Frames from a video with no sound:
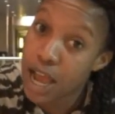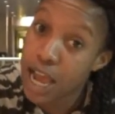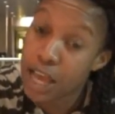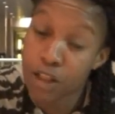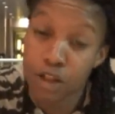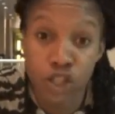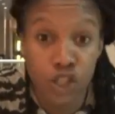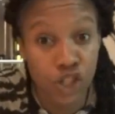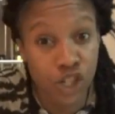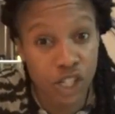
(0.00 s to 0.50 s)
And
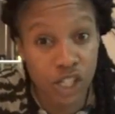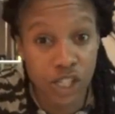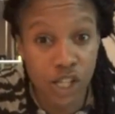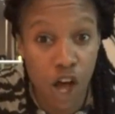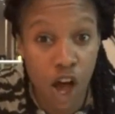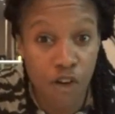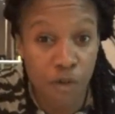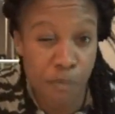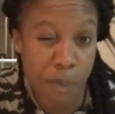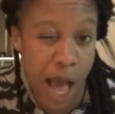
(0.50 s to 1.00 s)
those are your
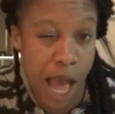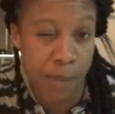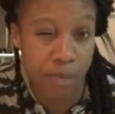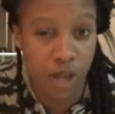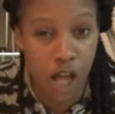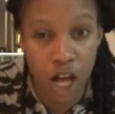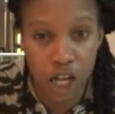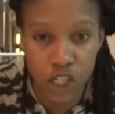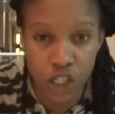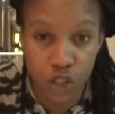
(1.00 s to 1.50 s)
soft pipe
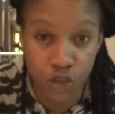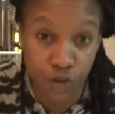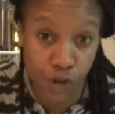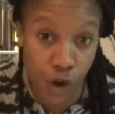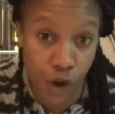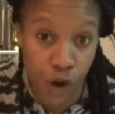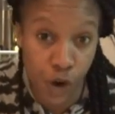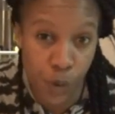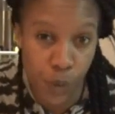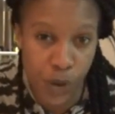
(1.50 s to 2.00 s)
blocks
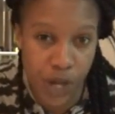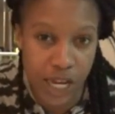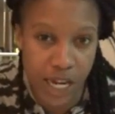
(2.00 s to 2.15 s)
for week